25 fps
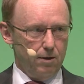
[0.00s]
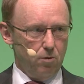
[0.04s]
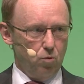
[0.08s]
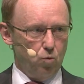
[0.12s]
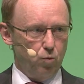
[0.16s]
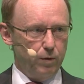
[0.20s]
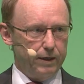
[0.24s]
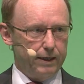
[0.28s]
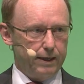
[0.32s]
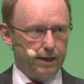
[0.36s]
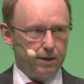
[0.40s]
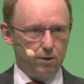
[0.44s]

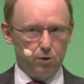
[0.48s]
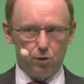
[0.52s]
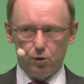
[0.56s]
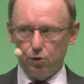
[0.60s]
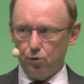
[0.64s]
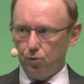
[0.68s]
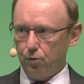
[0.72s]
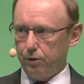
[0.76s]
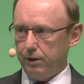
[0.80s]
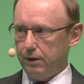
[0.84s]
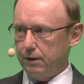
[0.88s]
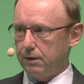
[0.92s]
we cannot
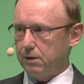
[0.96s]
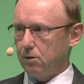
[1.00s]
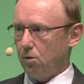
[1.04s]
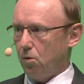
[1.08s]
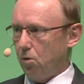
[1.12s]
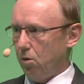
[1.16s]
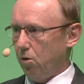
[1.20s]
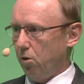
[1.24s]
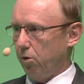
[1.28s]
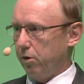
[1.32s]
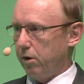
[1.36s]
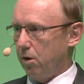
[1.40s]
do this
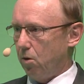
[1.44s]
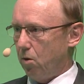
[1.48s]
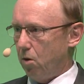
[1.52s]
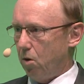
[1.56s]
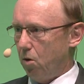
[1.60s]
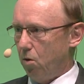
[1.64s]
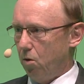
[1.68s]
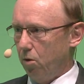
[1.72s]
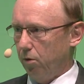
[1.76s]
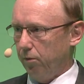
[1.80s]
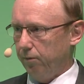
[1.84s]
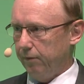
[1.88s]
all on our
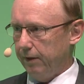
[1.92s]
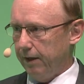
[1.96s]
own.